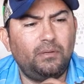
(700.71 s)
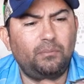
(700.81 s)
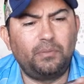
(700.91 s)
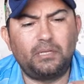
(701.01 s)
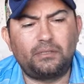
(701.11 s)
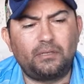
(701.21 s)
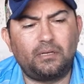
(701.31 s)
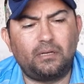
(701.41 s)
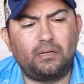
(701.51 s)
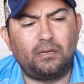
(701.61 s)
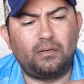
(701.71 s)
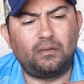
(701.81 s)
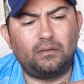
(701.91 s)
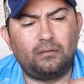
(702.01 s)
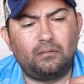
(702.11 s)
but
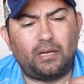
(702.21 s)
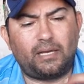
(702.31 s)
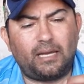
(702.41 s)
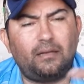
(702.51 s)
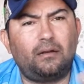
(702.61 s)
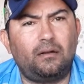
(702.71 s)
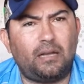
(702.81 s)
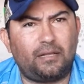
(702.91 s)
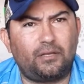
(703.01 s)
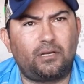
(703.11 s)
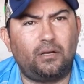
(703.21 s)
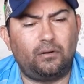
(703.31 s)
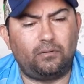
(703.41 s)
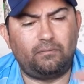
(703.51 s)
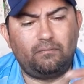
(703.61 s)
I kind of like the
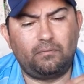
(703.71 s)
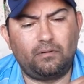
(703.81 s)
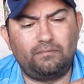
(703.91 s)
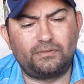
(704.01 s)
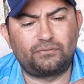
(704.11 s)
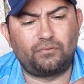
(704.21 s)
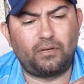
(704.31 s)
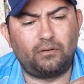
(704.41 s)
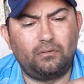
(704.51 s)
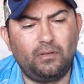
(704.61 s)
color of this one right here.